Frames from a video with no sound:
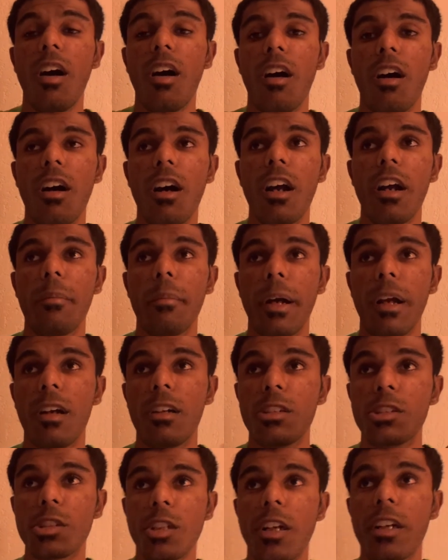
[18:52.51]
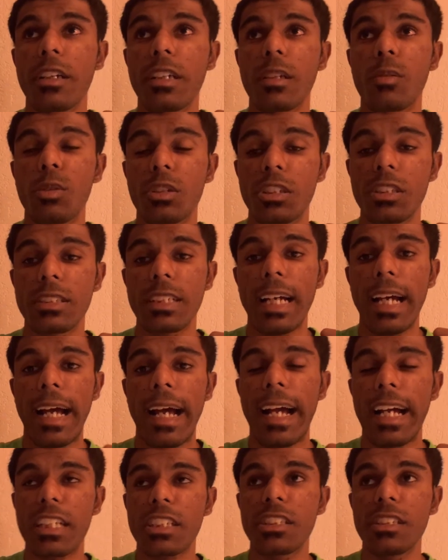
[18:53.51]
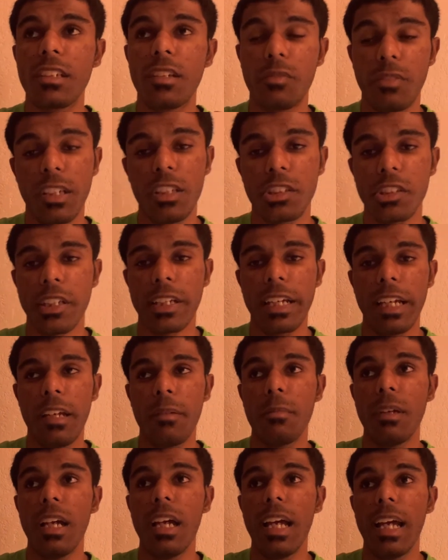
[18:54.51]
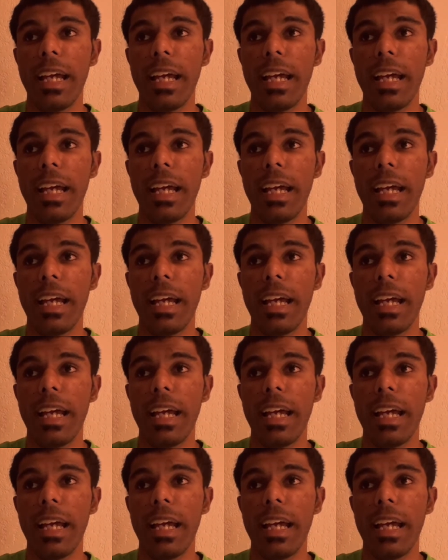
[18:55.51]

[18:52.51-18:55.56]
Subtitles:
are my Uncharted, which is an action adventure game,